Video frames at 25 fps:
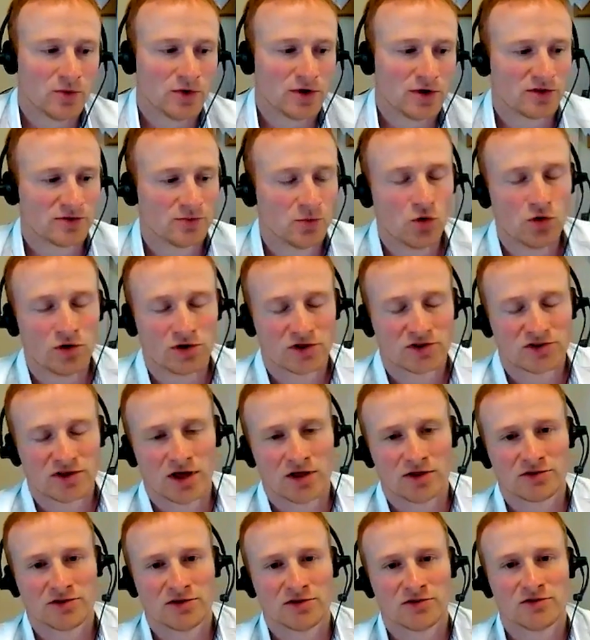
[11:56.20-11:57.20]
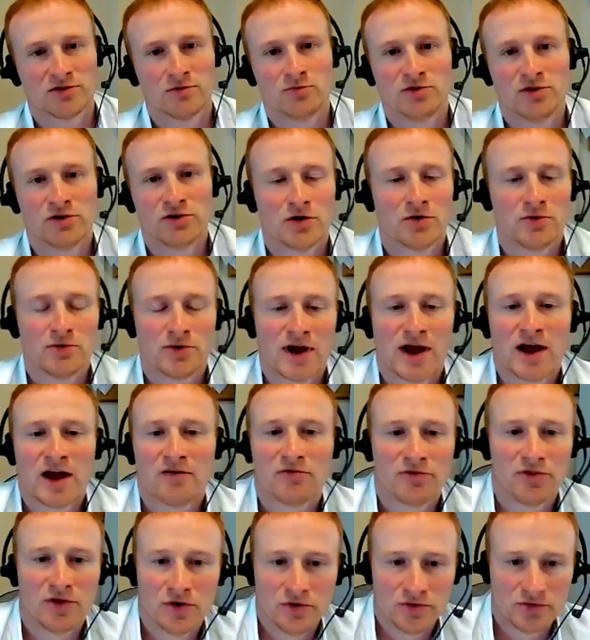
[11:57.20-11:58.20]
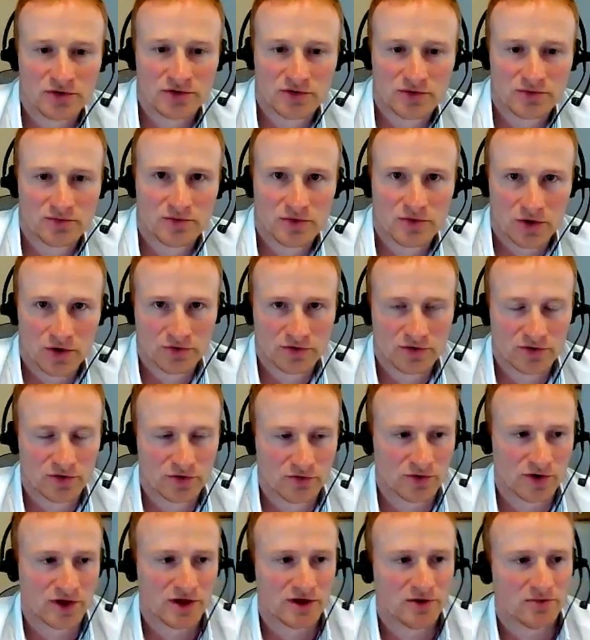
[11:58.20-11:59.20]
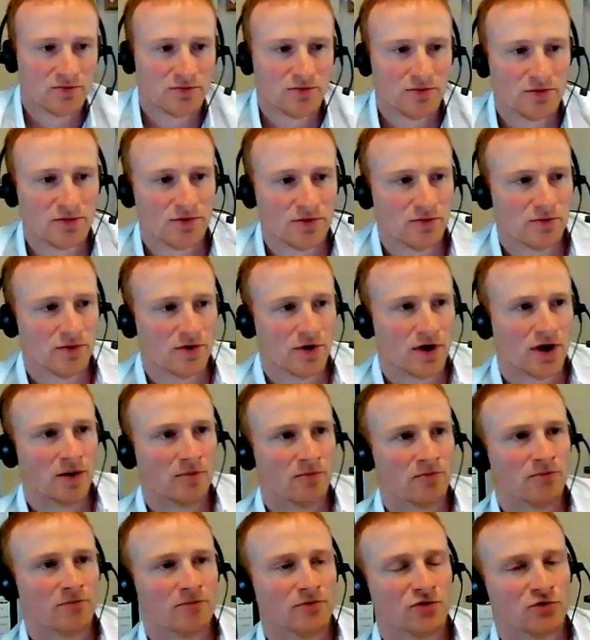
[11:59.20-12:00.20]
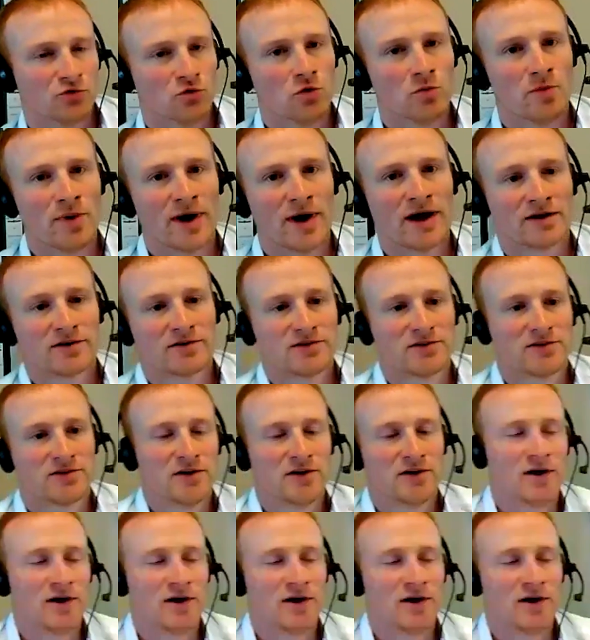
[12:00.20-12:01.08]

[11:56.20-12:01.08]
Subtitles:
Smaller scale systems, you don't have those three drawbacks.